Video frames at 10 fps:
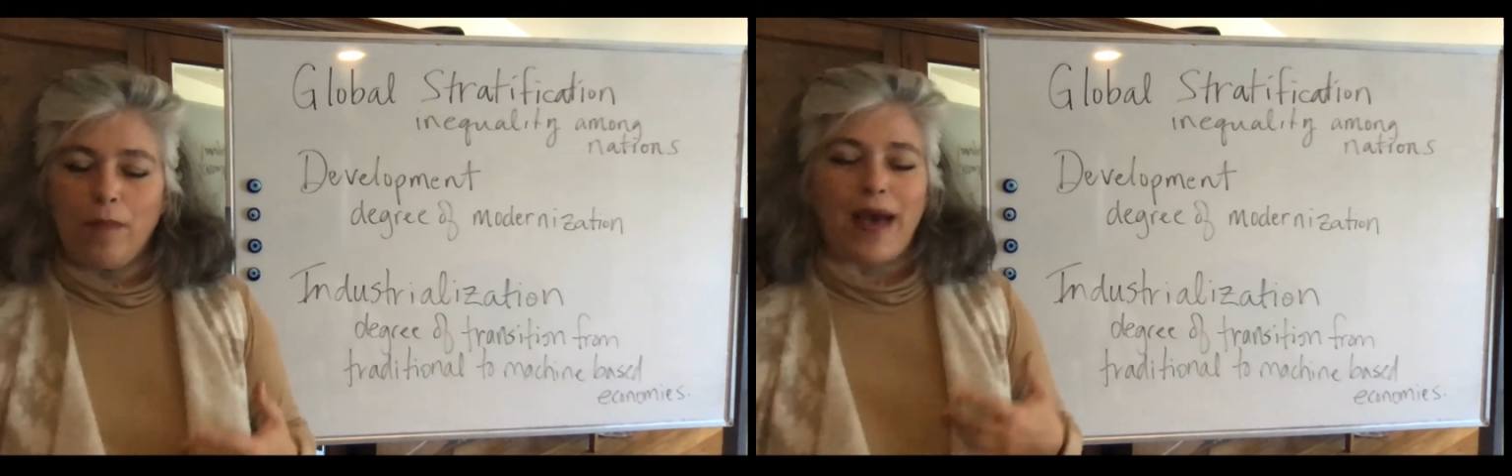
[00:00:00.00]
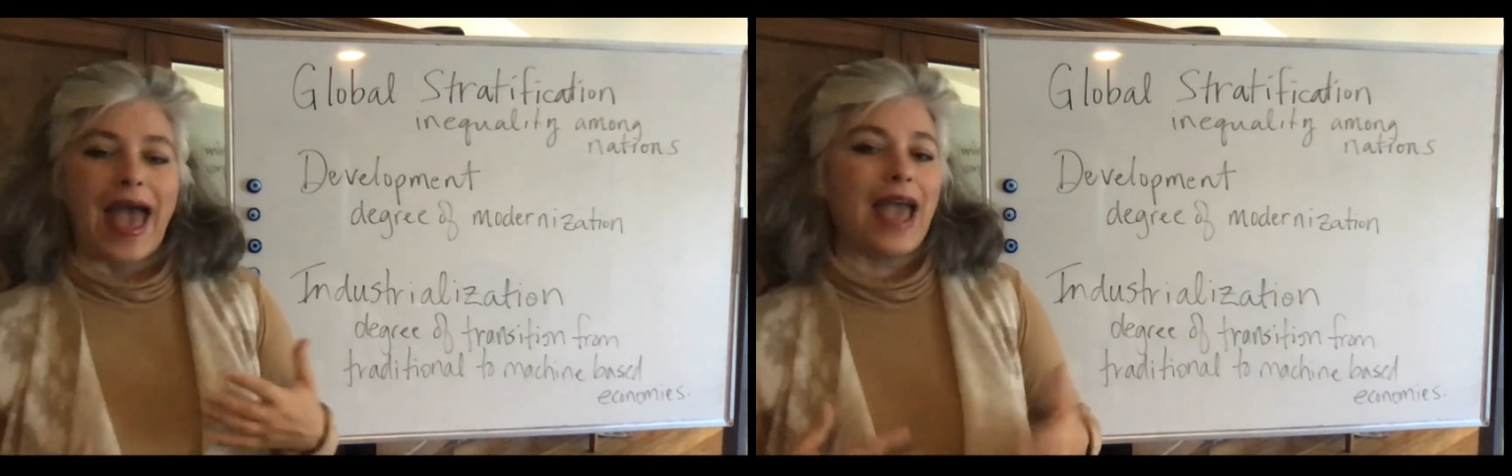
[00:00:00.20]

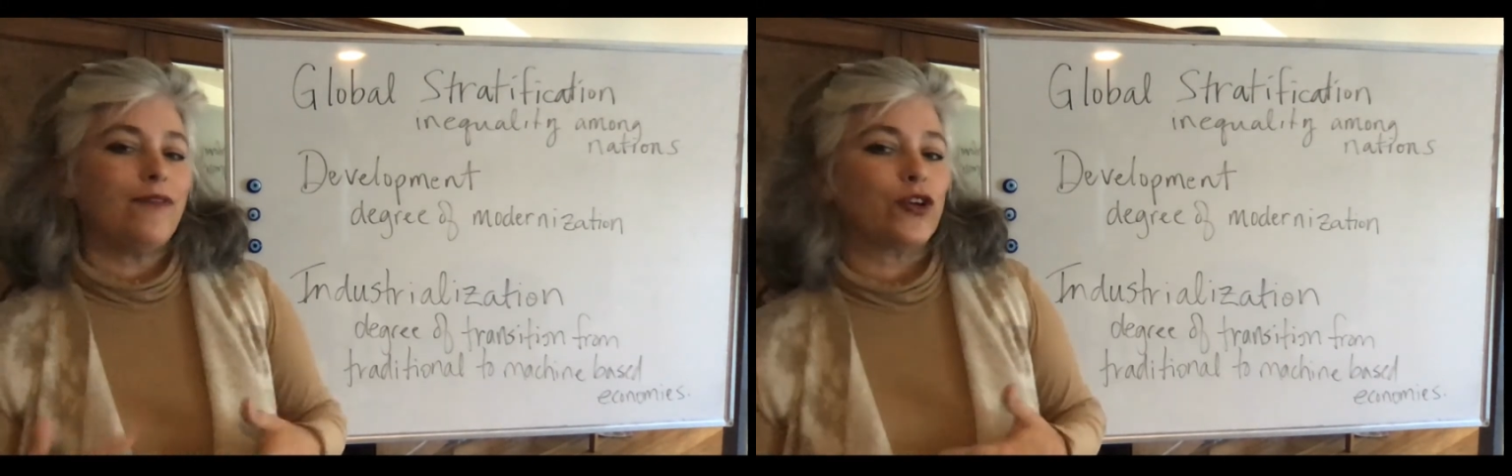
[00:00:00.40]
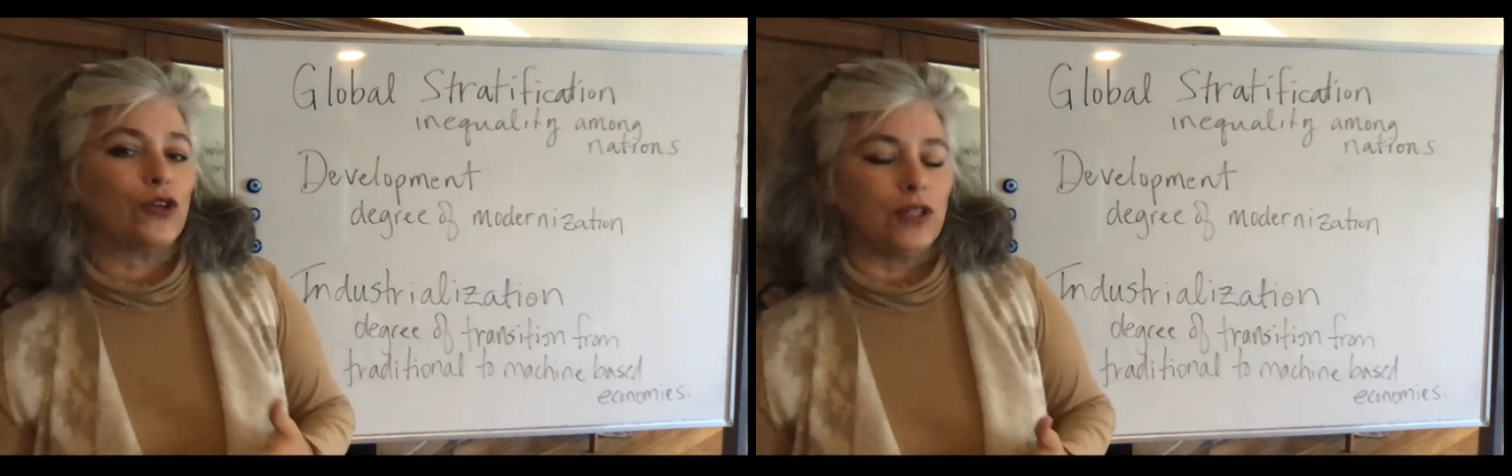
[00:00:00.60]

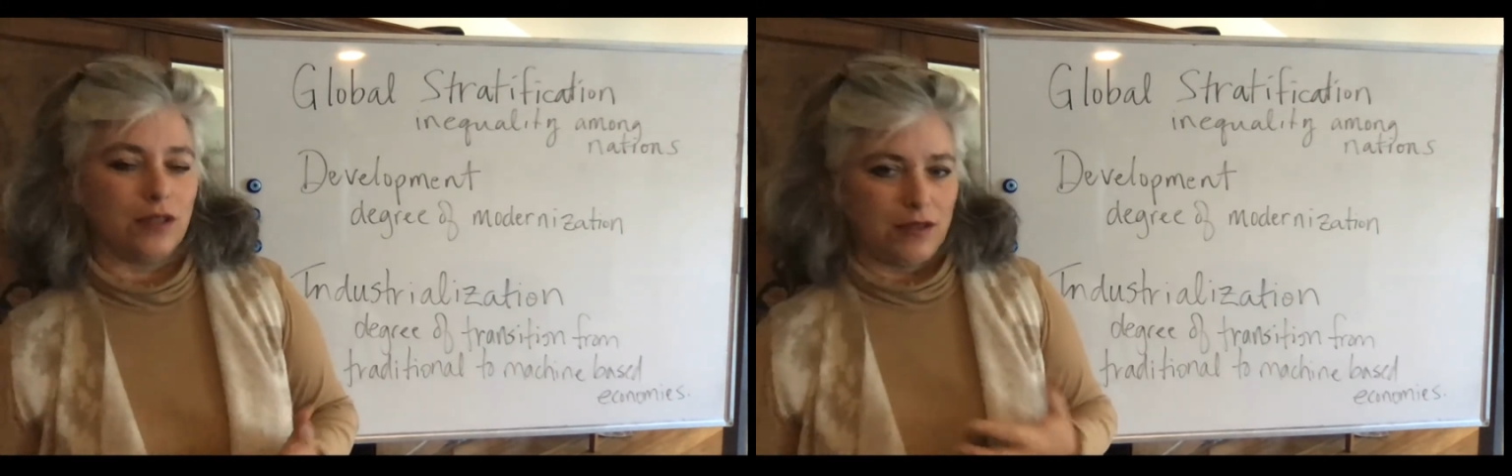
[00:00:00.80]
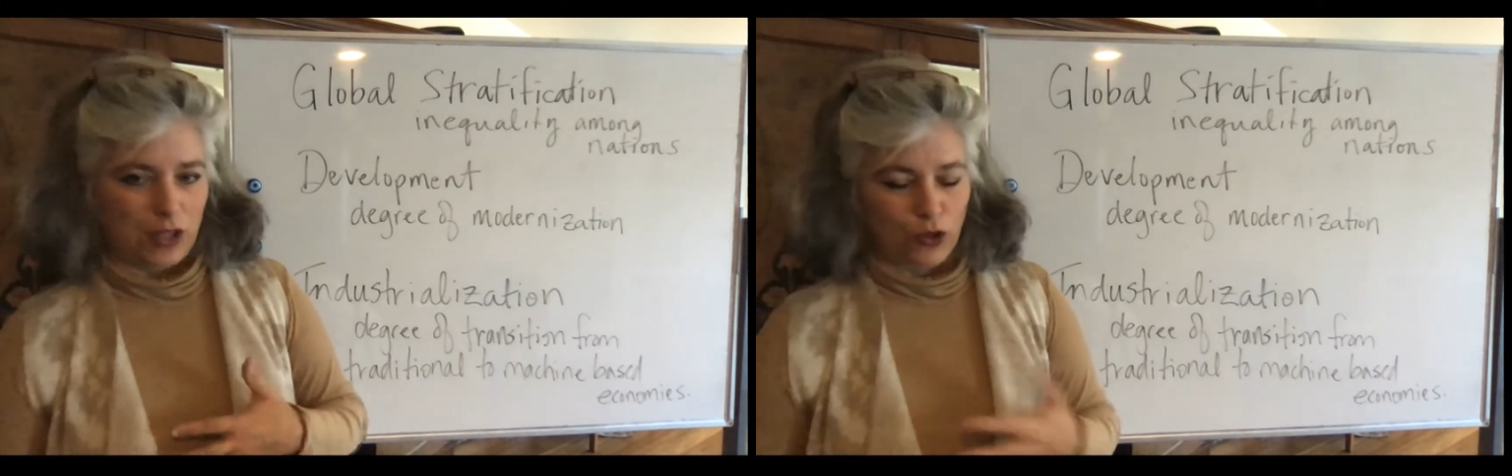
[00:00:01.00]

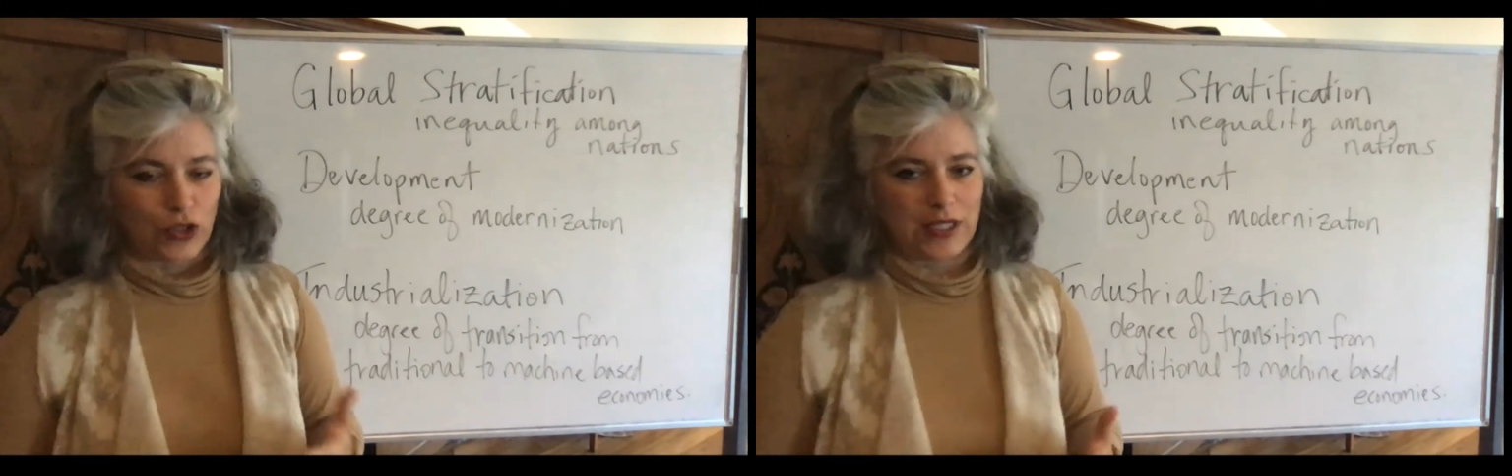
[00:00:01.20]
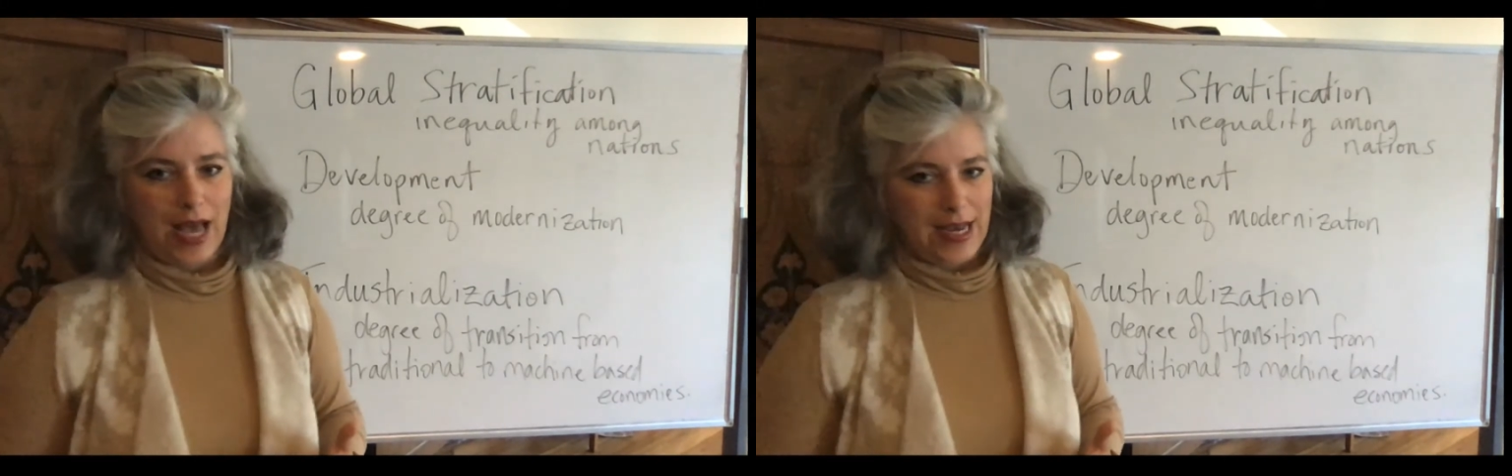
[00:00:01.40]
behavioral social
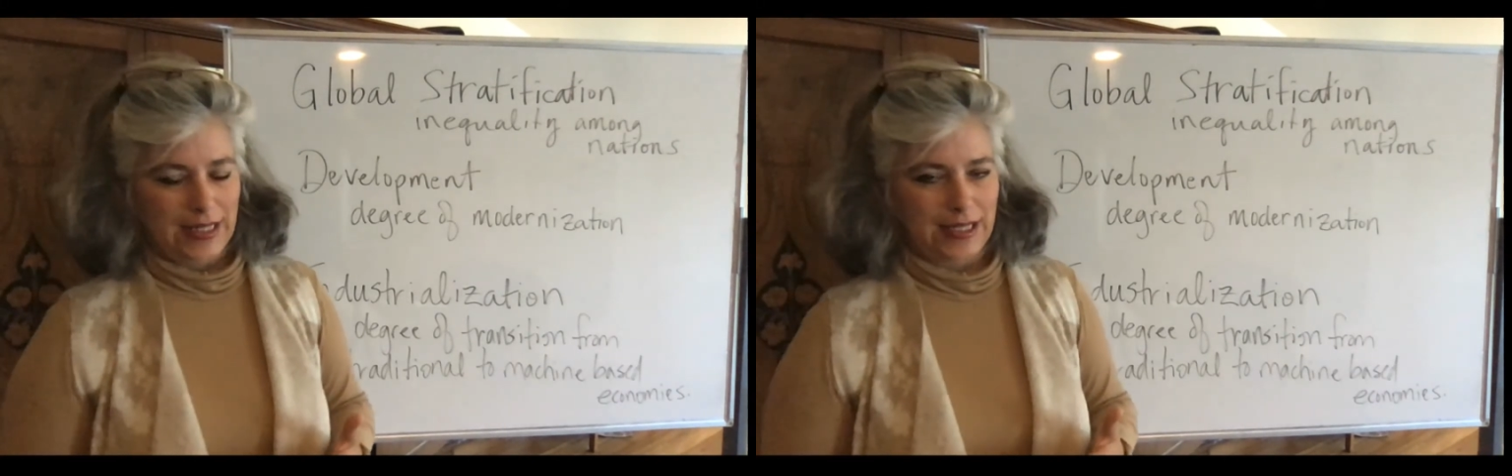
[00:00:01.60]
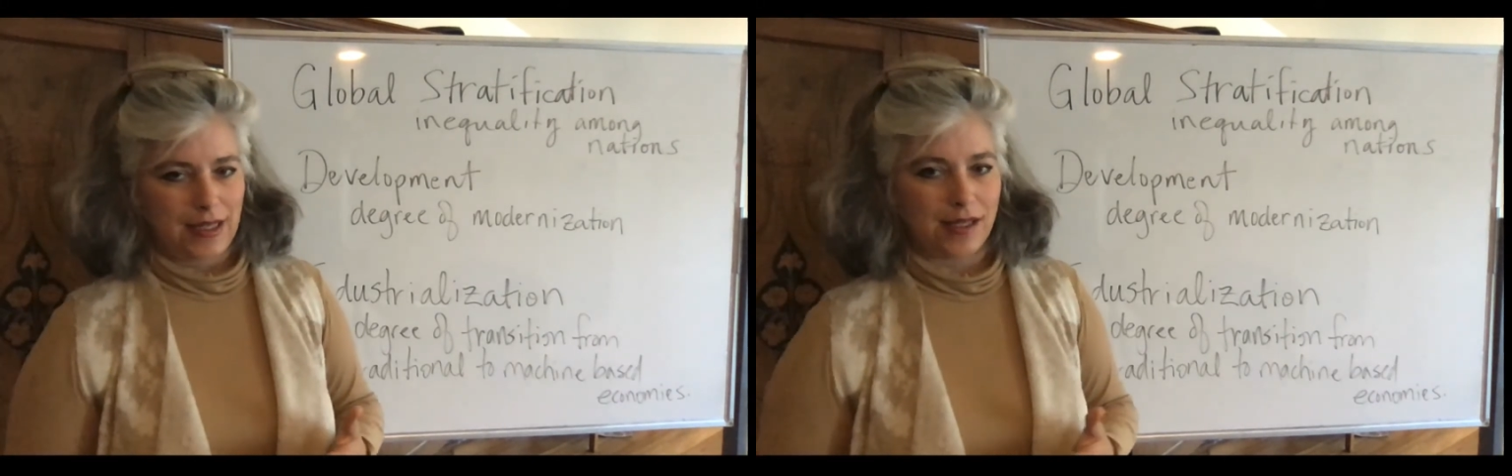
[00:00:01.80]

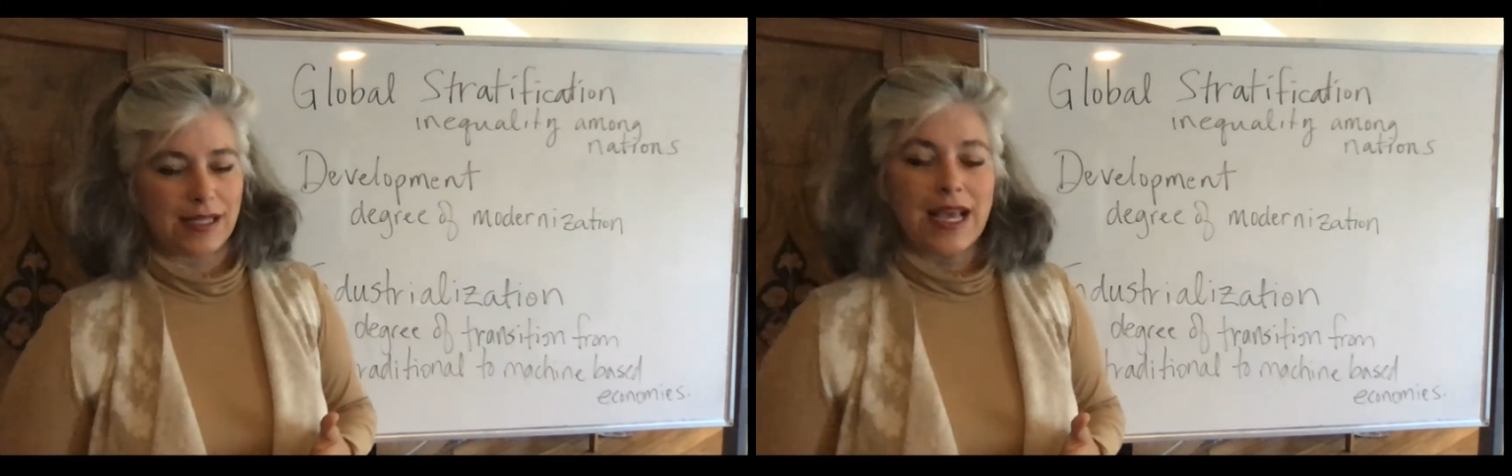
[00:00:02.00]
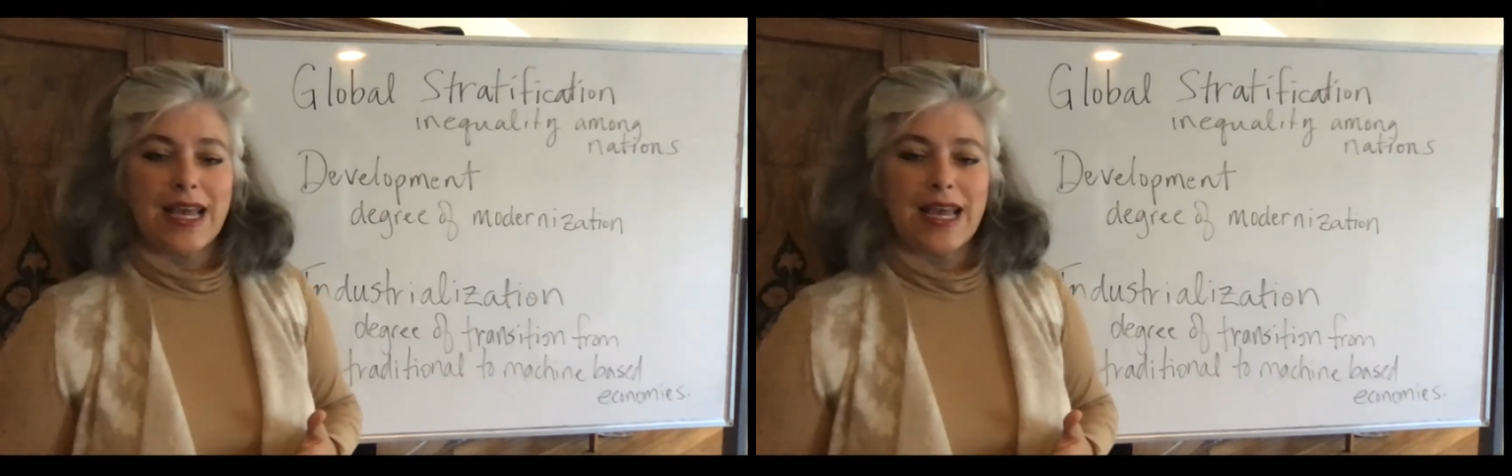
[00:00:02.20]
sciences,